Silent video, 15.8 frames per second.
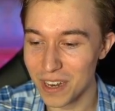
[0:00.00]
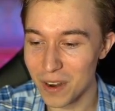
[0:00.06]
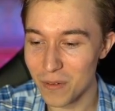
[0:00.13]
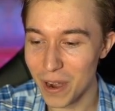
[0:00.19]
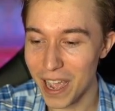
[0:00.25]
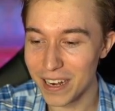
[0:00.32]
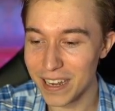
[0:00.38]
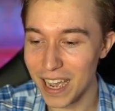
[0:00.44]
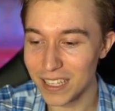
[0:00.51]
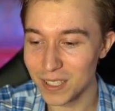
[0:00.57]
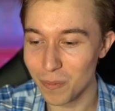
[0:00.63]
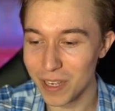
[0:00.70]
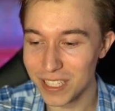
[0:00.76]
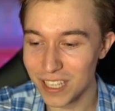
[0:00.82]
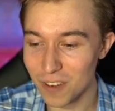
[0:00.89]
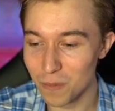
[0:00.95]
never had to ask
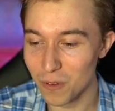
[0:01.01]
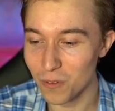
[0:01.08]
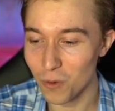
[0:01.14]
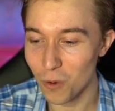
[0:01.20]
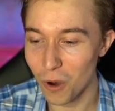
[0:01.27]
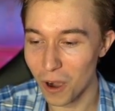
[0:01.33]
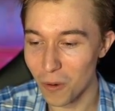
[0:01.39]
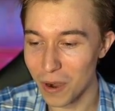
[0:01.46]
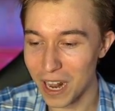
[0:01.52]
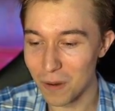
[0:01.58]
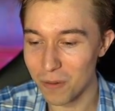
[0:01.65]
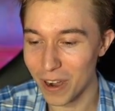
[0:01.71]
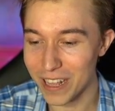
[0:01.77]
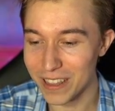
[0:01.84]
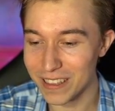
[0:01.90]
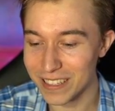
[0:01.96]
myself before when
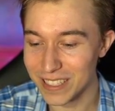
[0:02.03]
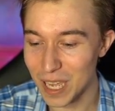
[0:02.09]
I'm running this